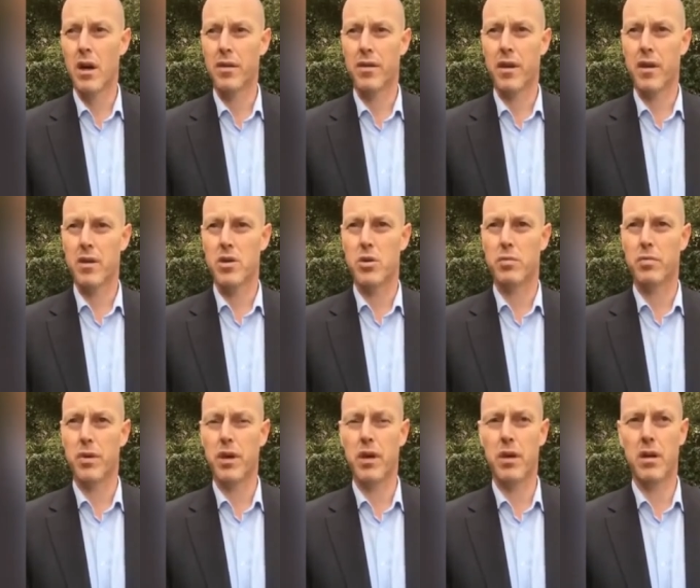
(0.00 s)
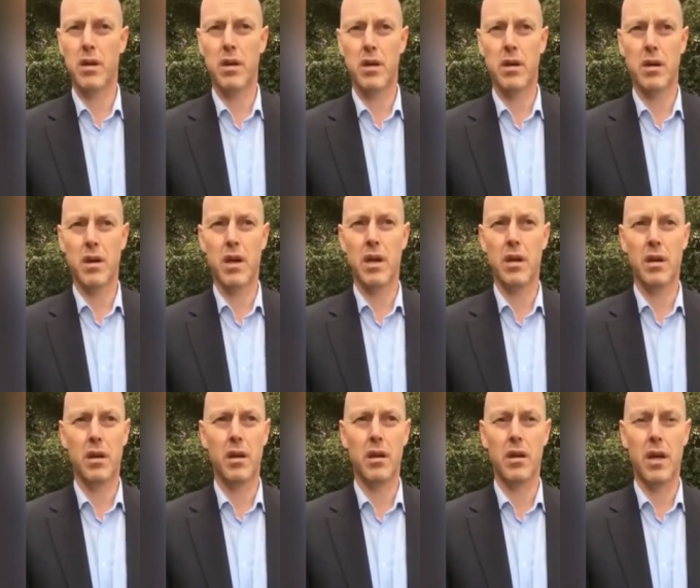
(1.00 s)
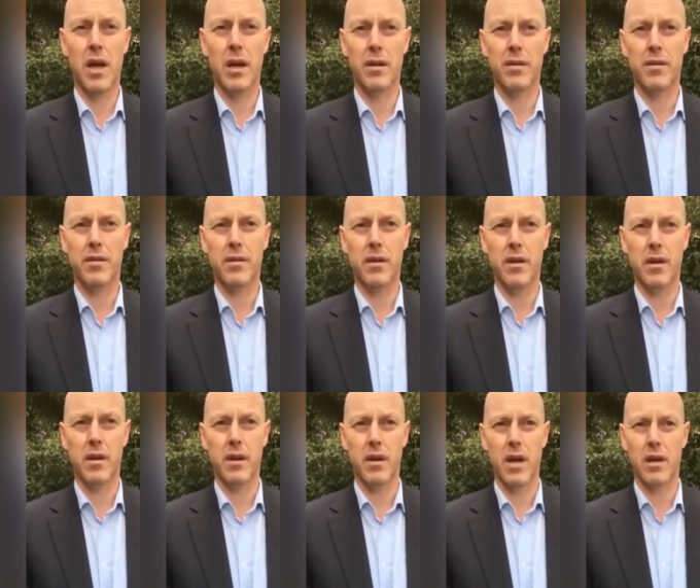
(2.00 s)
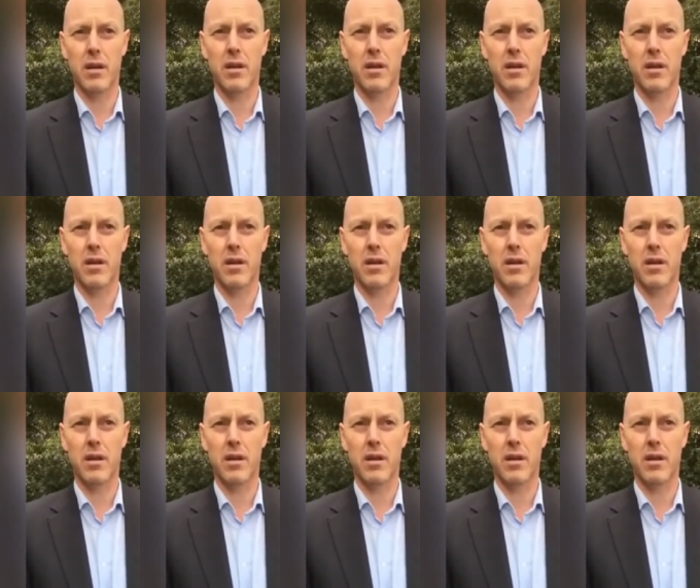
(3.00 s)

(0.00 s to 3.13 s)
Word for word: I think it should be uh, legalized uh,